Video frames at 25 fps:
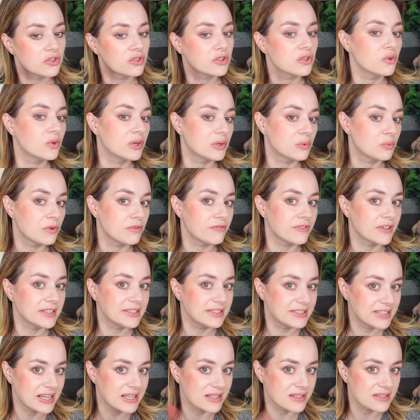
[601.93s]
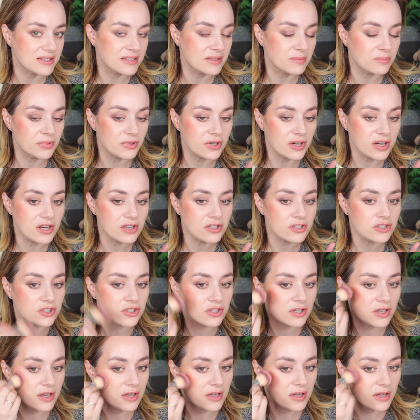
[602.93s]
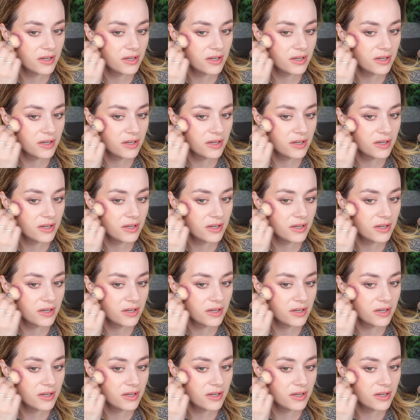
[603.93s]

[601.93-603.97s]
you go in with a dense brush,